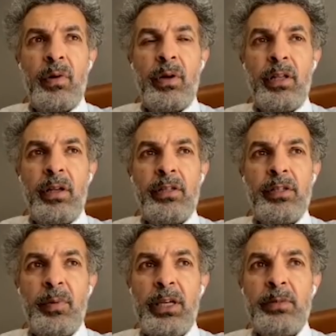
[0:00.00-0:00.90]

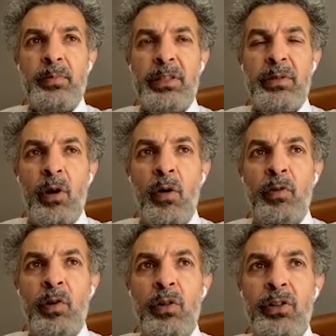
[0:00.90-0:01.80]
It's mixed, but
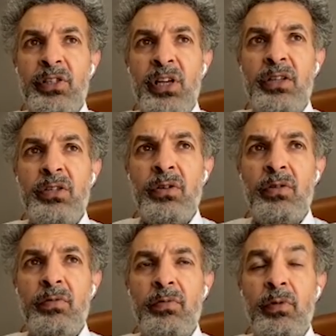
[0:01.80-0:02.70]
overall the signs
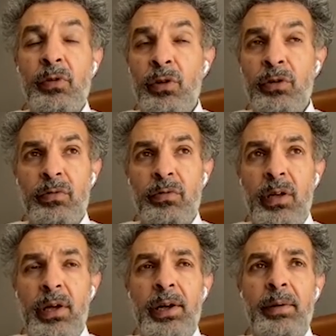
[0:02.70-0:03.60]
are good.
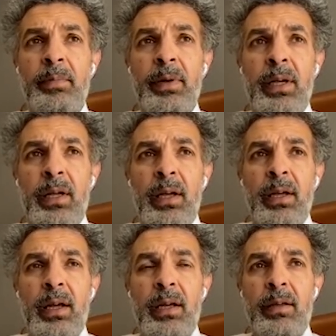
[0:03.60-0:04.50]

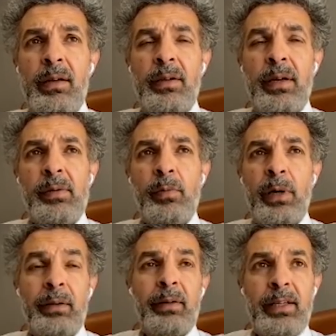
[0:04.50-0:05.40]

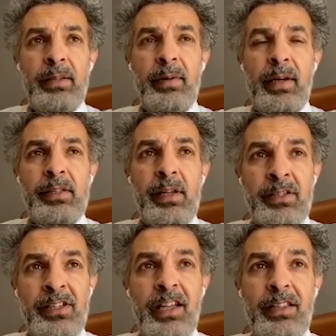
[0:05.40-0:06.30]
As I
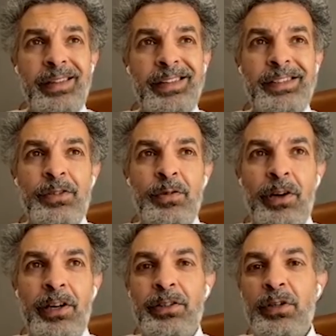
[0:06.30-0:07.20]
said, it's too
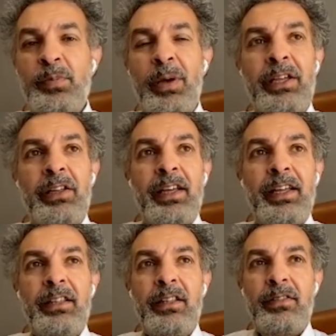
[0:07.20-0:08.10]
early to
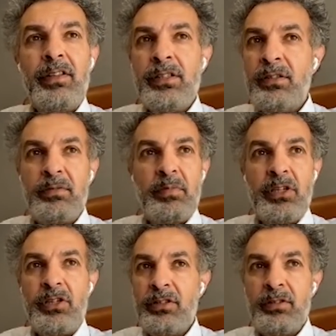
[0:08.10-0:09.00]
speculate. This could be
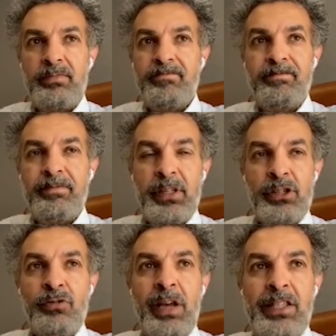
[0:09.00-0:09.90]
just a
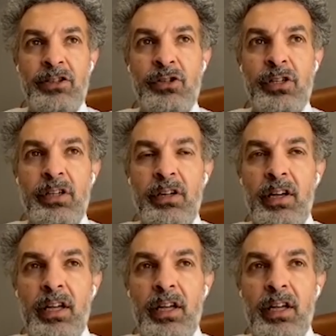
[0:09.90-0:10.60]
strategy